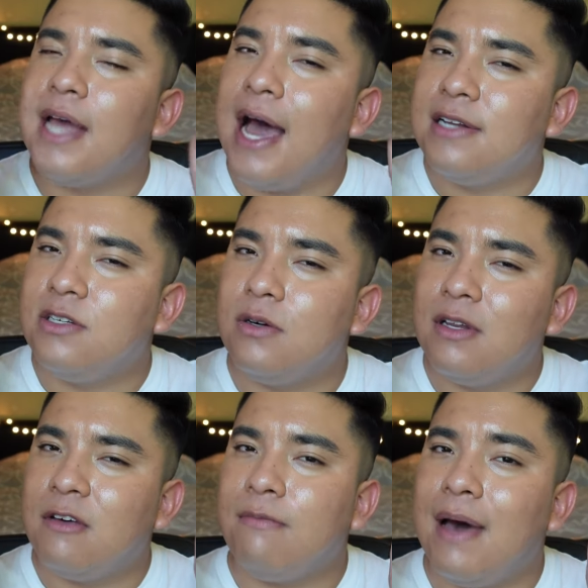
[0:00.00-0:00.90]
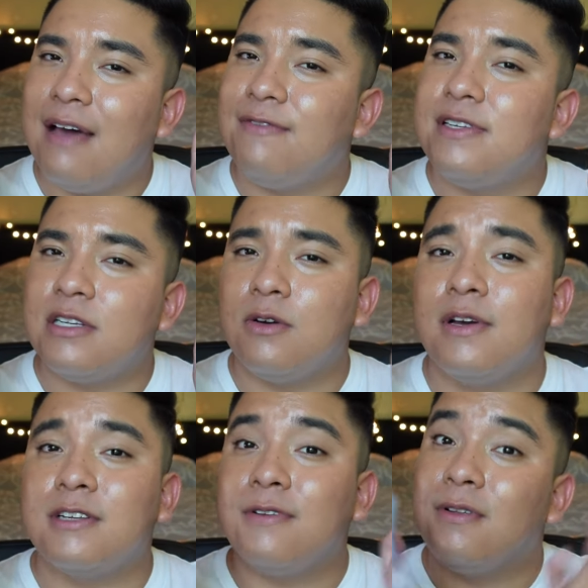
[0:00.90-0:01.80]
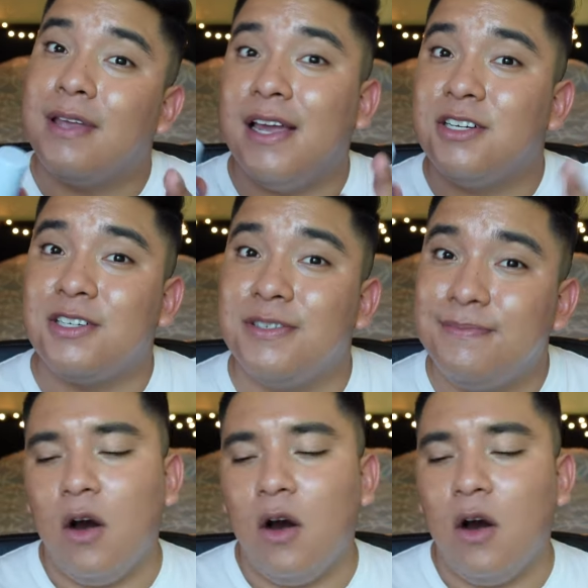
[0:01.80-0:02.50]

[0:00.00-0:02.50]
I do love my physical exfoliation.